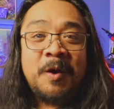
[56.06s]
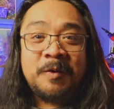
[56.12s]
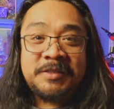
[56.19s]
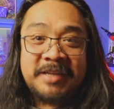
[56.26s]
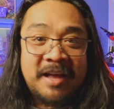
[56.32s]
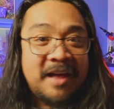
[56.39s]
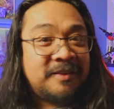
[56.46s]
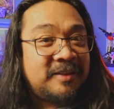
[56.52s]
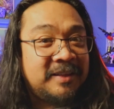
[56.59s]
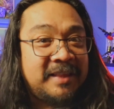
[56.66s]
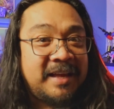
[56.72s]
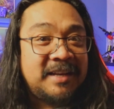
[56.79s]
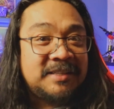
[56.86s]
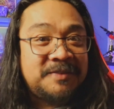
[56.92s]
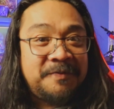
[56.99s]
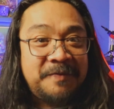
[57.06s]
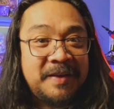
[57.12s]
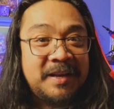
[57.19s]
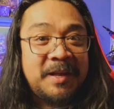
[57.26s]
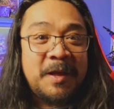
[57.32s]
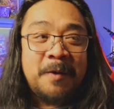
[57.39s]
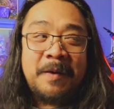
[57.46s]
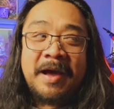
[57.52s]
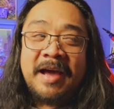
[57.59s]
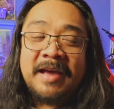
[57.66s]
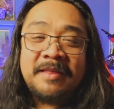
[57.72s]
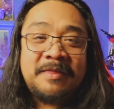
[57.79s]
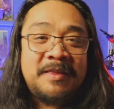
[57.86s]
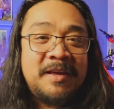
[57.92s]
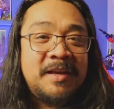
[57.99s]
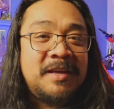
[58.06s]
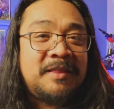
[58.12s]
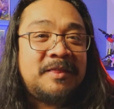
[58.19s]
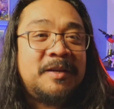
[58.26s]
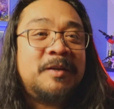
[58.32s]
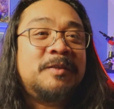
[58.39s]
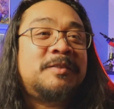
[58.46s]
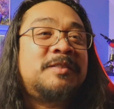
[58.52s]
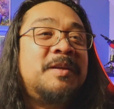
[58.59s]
go check out the latest video. I think there's